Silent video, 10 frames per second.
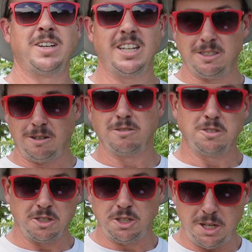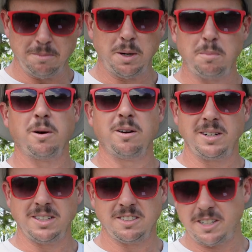as long as the GMO part
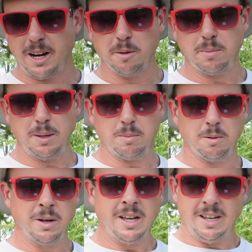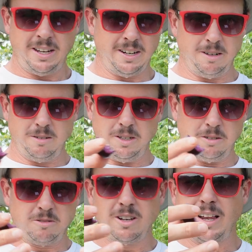didn't scare people. You know, a
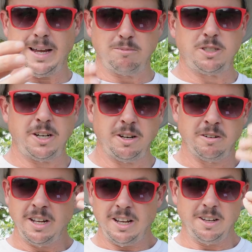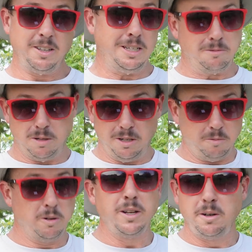little clamshell of these would look
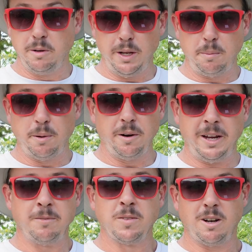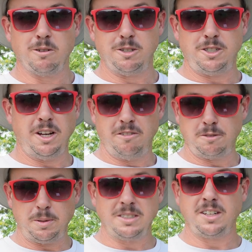really, really pretty on a shelf,
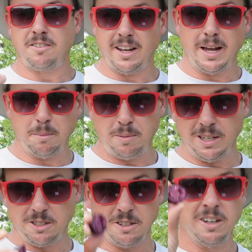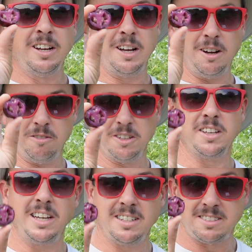especially if it had a picture of what
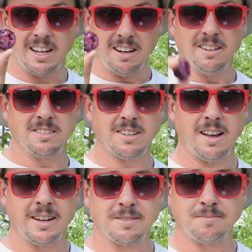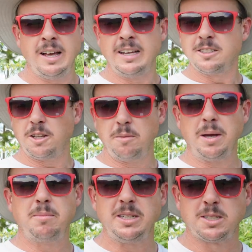the inside looks like. So there
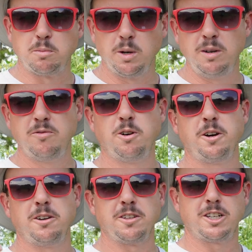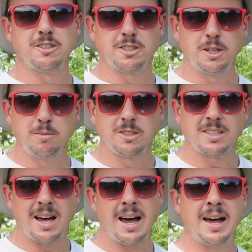may be some room for it on the consumer
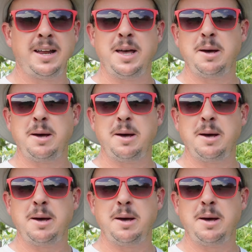side,